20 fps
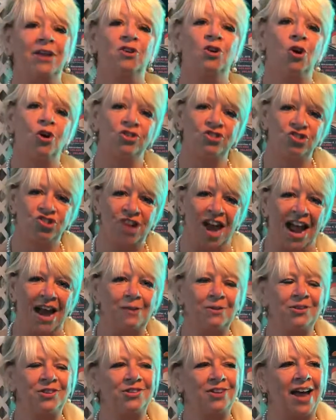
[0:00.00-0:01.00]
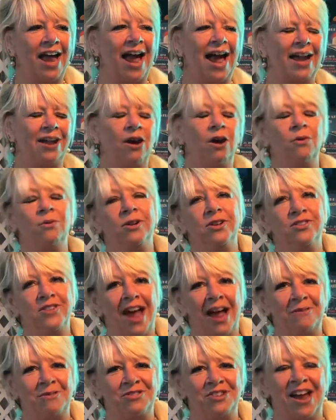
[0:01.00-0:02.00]
of course Shout, and oh,
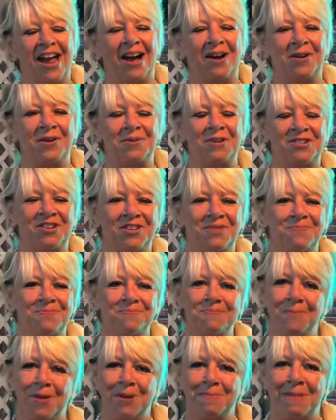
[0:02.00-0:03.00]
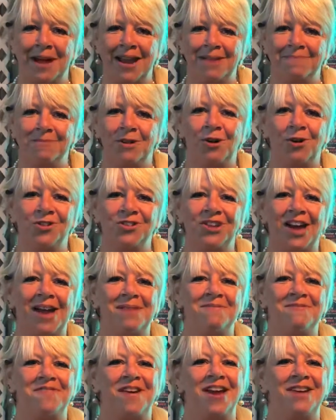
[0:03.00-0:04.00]
Downtown, which is one of my all-time
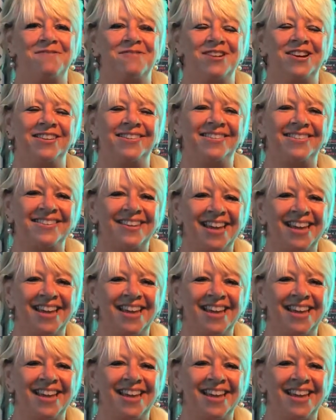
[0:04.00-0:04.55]
favourites.